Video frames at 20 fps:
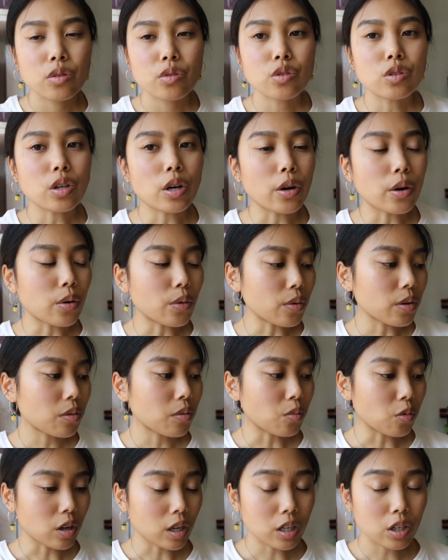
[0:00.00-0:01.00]
So
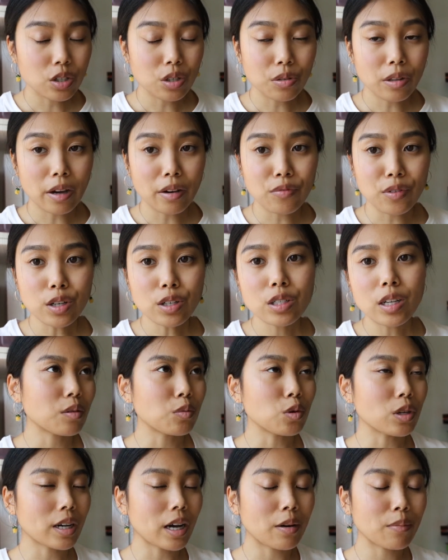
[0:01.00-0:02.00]
we're gonna do that first.
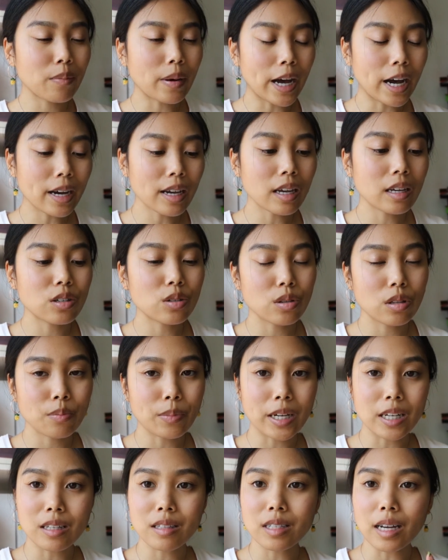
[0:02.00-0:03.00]
We'll come back and do the
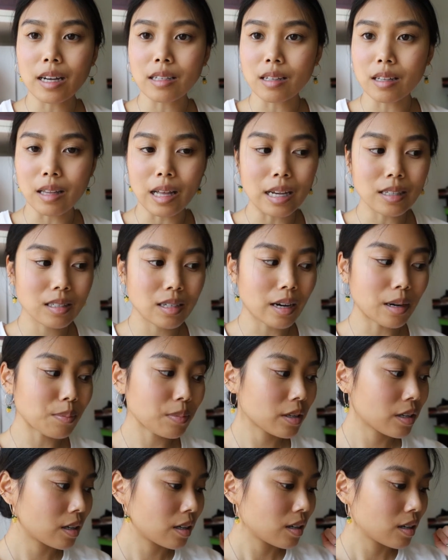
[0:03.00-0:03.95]
buttons as a last step.